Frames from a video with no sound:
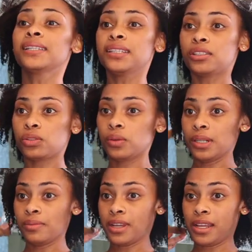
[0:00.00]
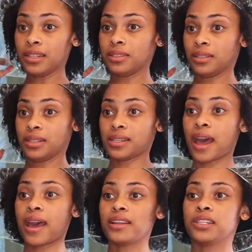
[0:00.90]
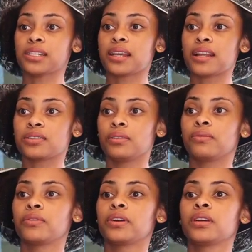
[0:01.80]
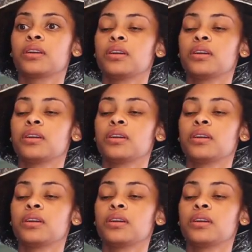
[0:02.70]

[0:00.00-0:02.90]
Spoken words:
least 20 minutes since I had just got to the front.